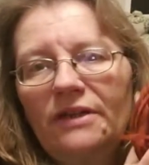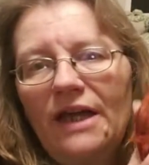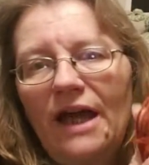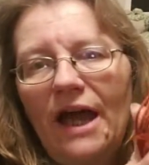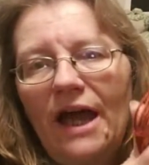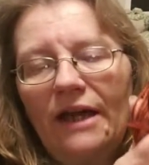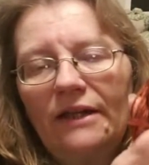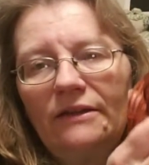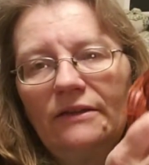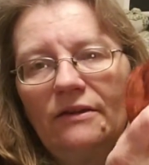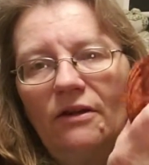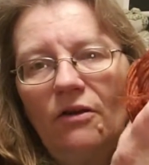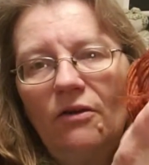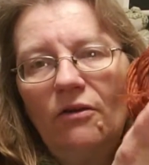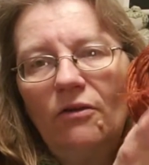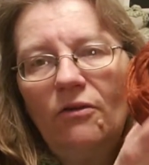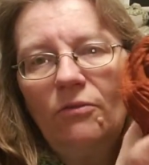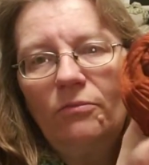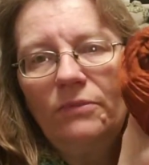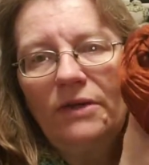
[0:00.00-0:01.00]
Cotton
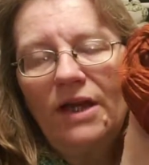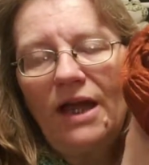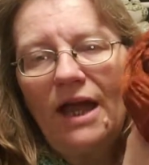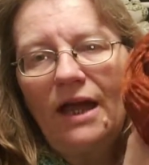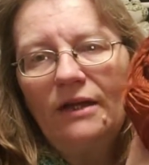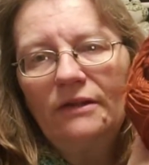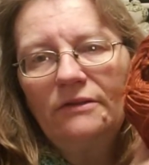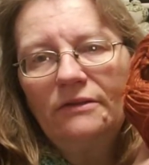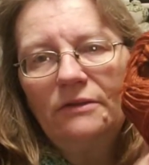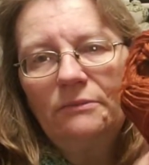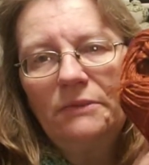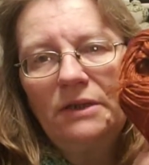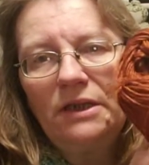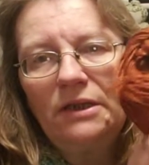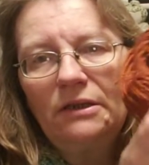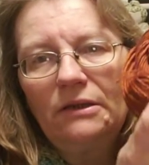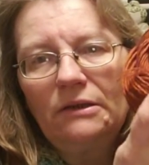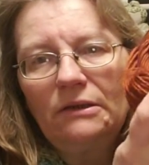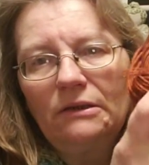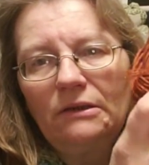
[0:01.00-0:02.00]
Home cotton to me.